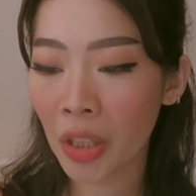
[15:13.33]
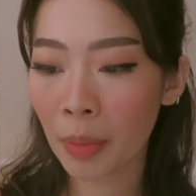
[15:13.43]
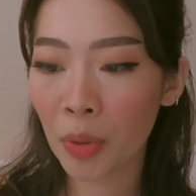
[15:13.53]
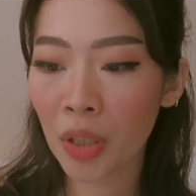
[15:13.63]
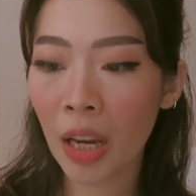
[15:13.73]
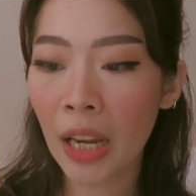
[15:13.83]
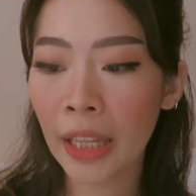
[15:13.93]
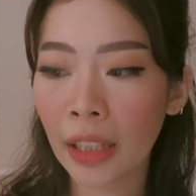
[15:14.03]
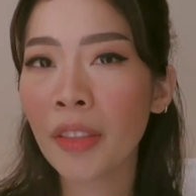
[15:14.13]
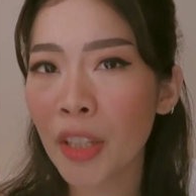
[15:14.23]
cheap siya.
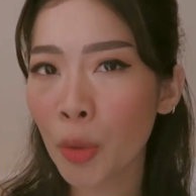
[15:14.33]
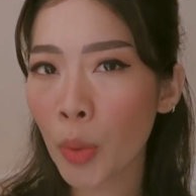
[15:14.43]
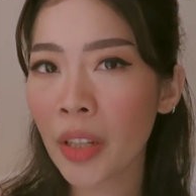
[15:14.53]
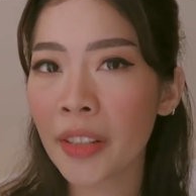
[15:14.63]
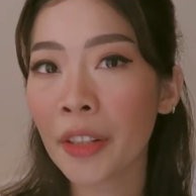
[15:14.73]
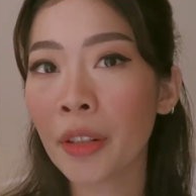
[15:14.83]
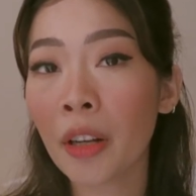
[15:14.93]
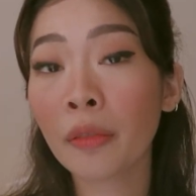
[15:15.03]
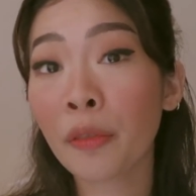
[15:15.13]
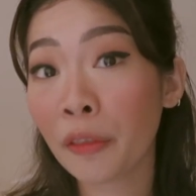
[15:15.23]
Like, this one is
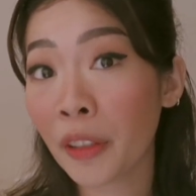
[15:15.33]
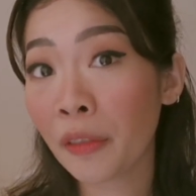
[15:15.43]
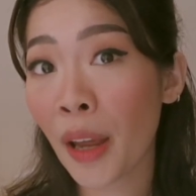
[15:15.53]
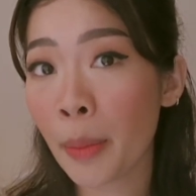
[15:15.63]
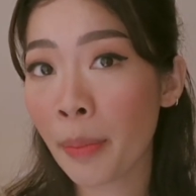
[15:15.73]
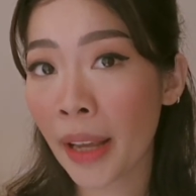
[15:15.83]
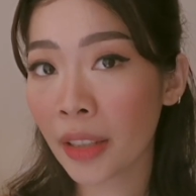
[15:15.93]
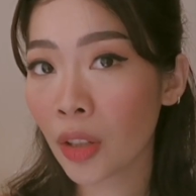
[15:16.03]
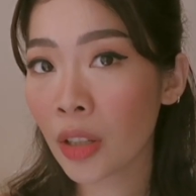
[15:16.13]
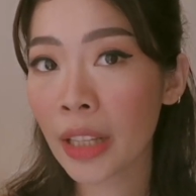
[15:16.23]
around 55
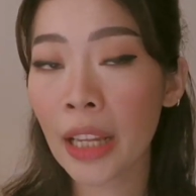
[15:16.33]
pesos.